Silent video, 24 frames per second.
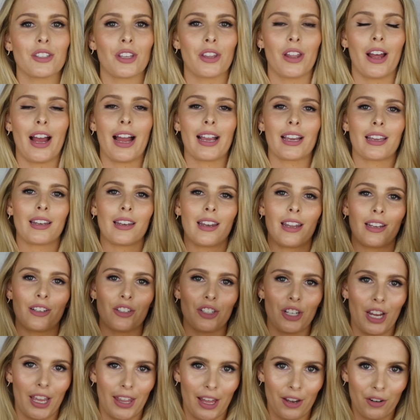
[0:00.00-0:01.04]
so that I can then
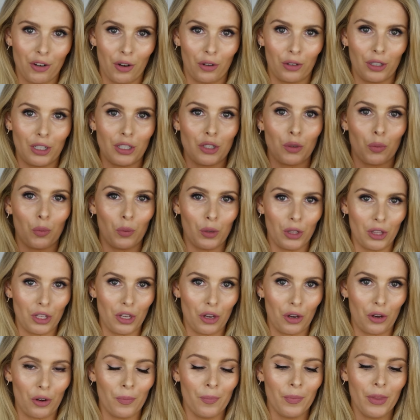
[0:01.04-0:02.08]
share that knowledge with
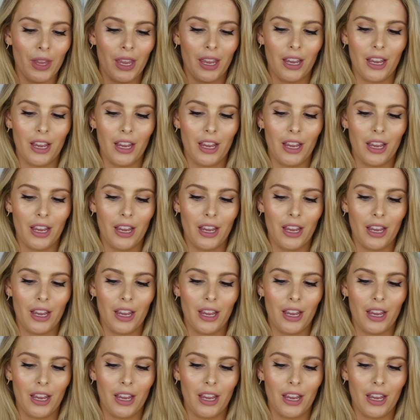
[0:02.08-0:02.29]
you.